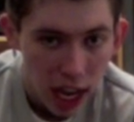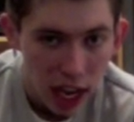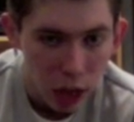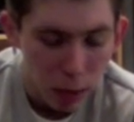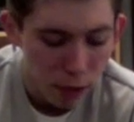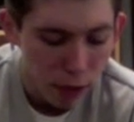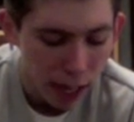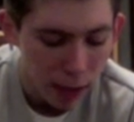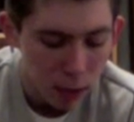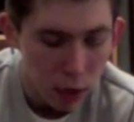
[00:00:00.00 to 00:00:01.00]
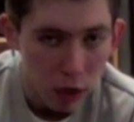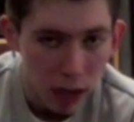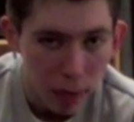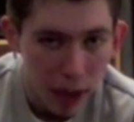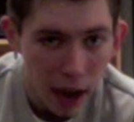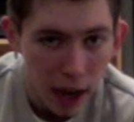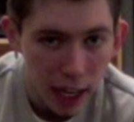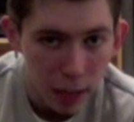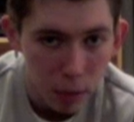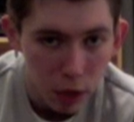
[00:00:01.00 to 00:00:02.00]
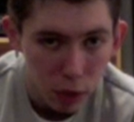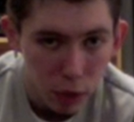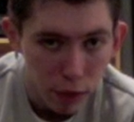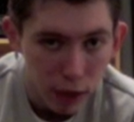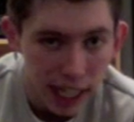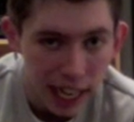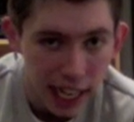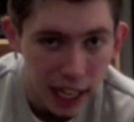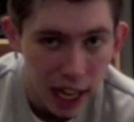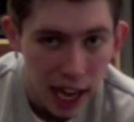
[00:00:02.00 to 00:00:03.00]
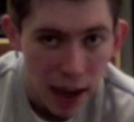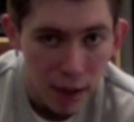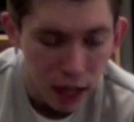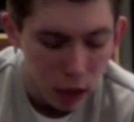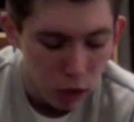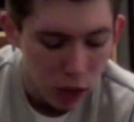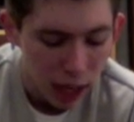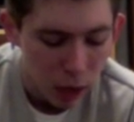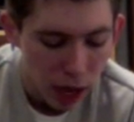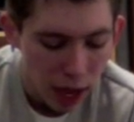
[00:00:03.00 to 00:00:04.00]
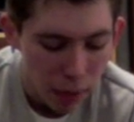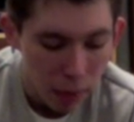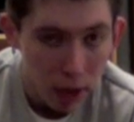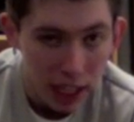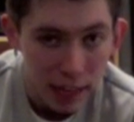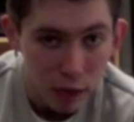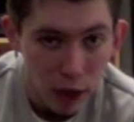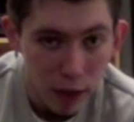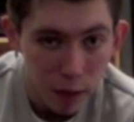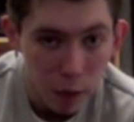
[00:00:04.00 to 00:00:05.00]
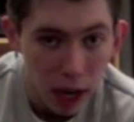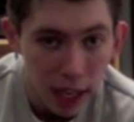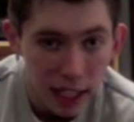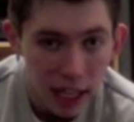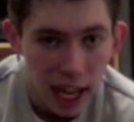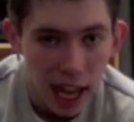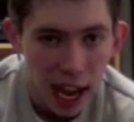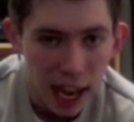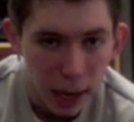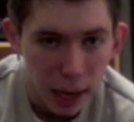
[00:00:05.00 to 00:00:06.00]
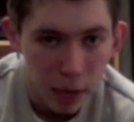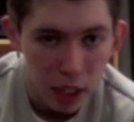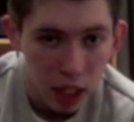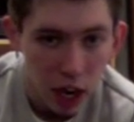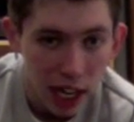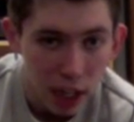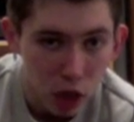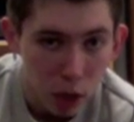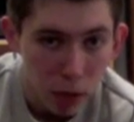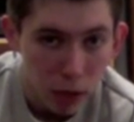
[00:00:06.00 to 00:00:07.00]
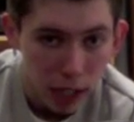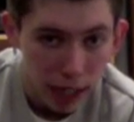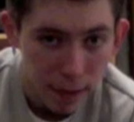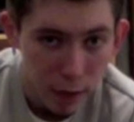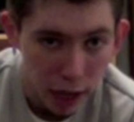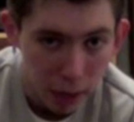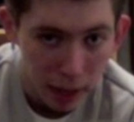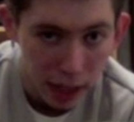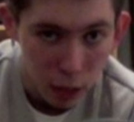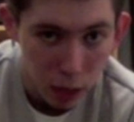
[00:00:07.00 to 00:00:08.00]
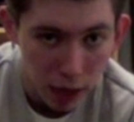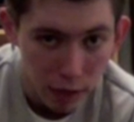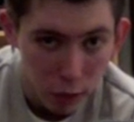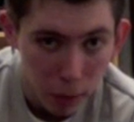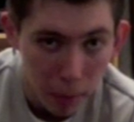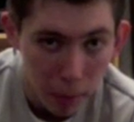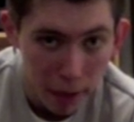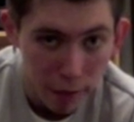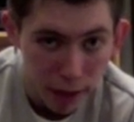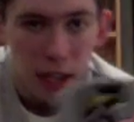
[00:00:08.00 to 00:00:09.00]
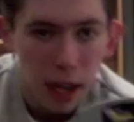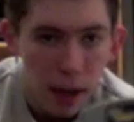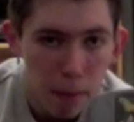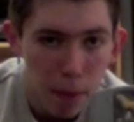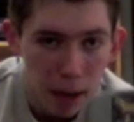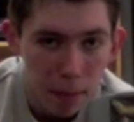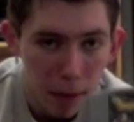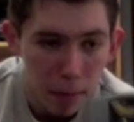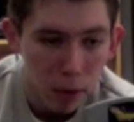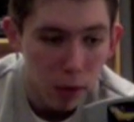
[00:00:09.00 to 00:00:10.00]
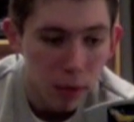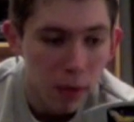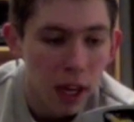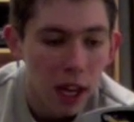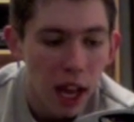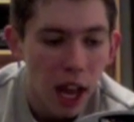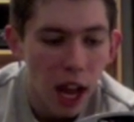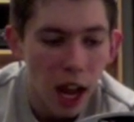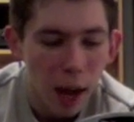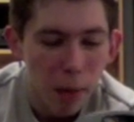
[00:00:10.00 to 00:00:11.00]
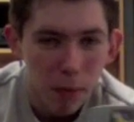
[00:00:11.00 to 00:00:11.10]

You've got more freedom to run about, and it's all 3D and everything. It's really quite impressive graphic wise, and it's just highly enjoyable. So I definitely recommend this one if you're a Bomberman fan. Buck Bumble. I